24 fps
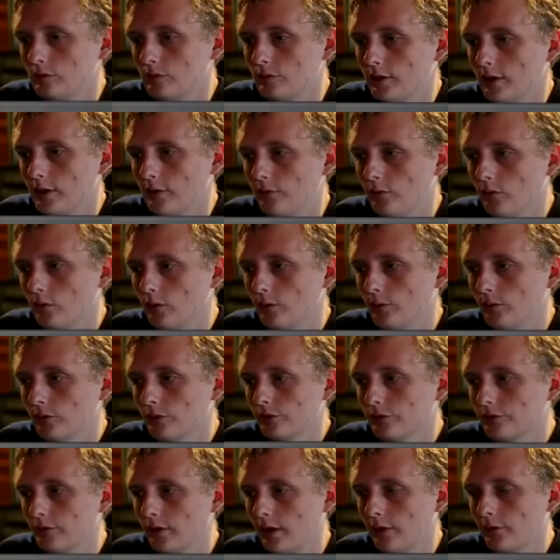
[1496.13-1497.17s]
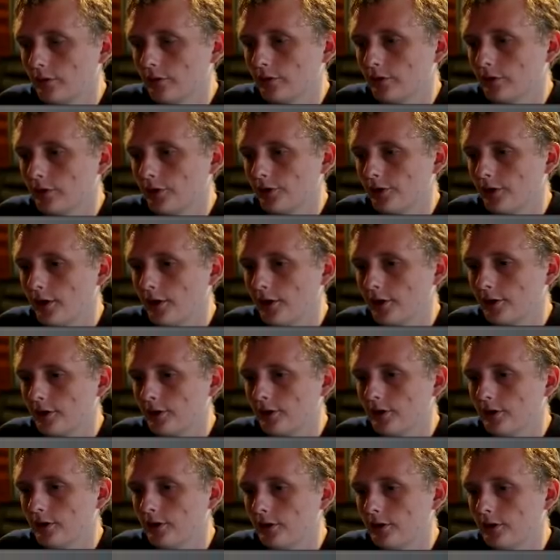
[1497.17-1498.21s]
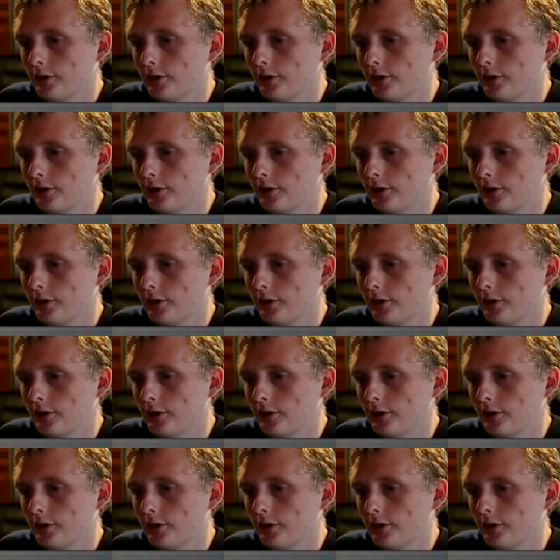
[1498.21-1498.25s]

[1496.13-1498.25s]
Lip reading: We have one more Drowner in our deck.